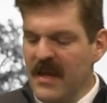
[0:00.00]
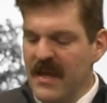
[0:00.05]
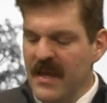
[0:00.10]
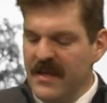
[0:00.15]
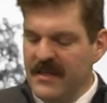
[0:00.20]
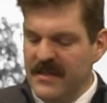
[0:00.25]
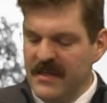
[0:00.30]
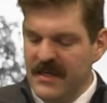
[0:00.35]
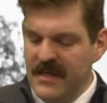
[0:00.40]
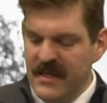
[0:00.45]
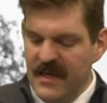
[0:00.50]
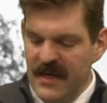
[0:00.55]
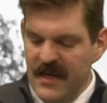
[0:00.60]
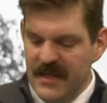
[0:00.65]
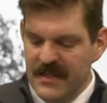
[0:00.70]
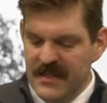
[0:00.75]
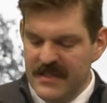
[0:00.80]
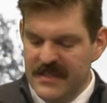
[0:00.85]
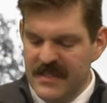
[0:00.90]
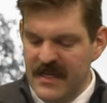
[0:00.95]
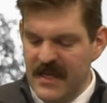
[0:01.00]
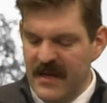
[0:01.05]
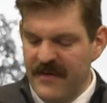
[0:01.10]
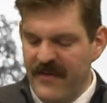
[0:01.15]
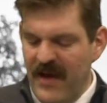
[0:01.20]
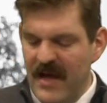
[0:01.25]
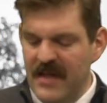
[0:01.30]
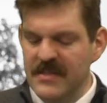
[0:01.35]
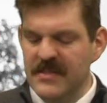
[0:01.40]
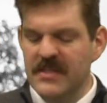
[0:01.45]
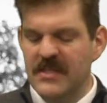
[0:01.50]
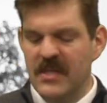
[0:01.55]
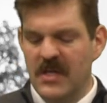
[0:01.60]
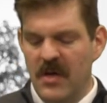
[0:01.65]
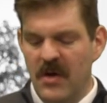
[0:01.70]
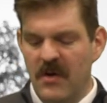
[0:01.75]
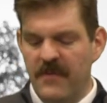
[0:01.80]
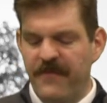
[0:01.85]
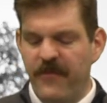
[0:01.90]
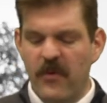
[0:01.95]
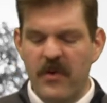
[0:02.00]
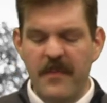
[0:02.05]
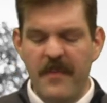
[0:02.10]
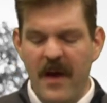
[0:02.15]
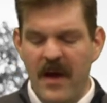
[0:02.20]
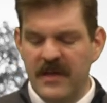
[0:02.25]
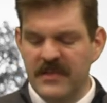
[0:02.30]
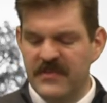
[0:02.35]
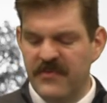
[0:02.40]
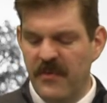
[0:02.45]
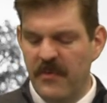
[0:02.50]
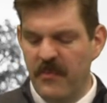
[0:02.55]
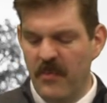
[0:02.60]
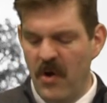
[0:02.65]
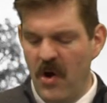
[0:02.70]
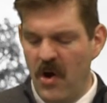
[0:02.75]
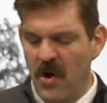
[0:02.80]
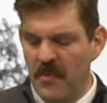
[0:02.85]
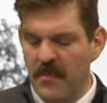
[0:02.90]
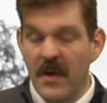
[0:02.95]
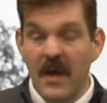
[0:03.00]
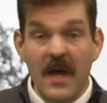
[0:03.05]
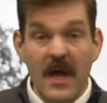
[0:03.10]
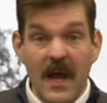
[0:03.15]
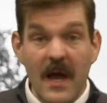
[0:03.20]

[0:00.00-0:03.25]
in the city of Anzio, 40 miles from Rome.